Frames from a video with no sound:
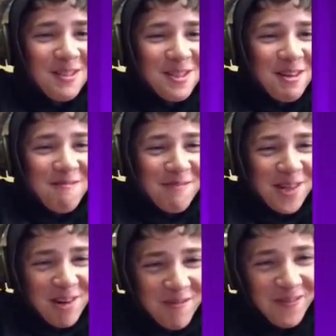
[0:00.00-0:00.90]
jump, jump,
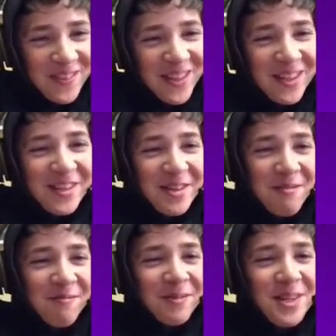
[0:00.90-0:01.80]
jump, jump,
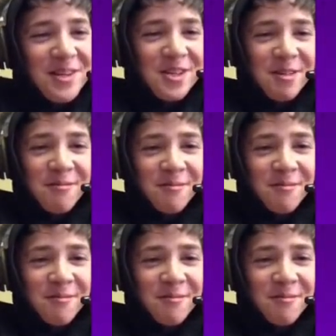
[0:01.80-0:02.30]
jump, jump.